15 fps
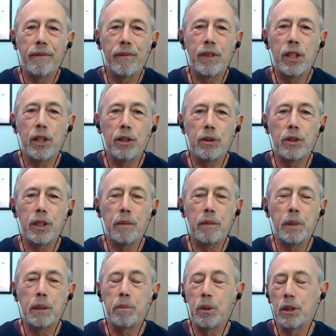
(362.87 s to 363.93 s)
You know, some
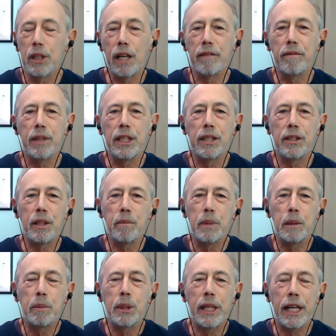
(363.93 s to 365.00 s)
people love me, some
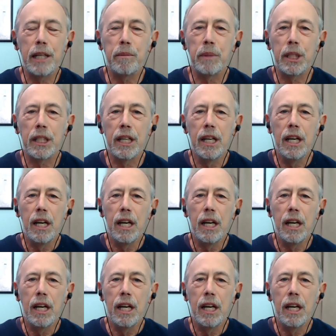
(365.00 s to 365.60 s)
people hate me.